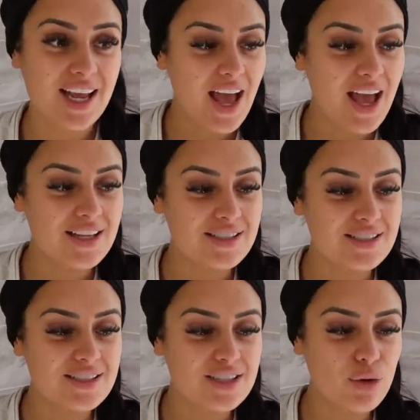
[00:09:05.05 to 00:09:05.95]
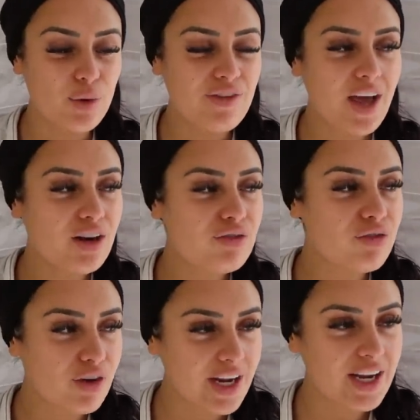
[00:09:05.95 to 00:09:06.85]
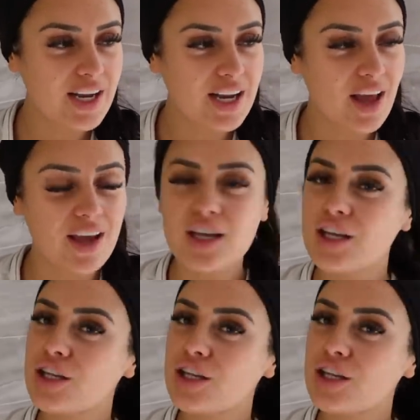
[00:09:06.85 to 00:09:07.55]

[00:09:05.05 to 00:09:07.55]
and we've had a really like